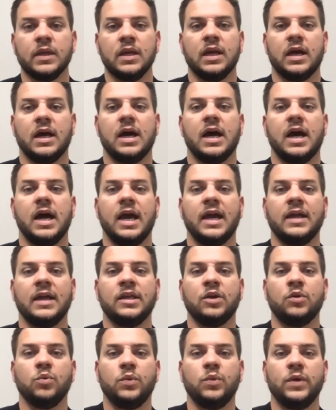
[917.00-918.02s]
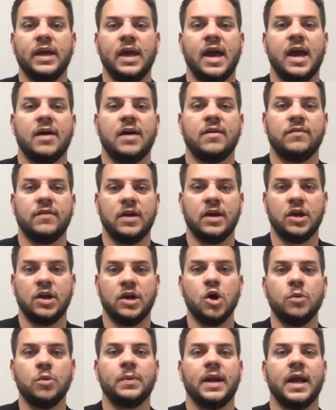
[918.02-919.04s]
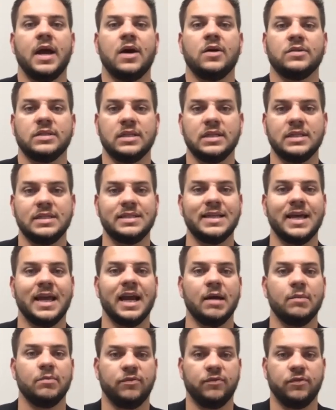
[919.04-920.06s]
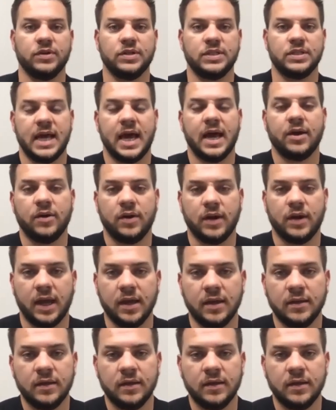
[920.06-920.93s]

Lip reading: And then we have an open house set up for Saturday.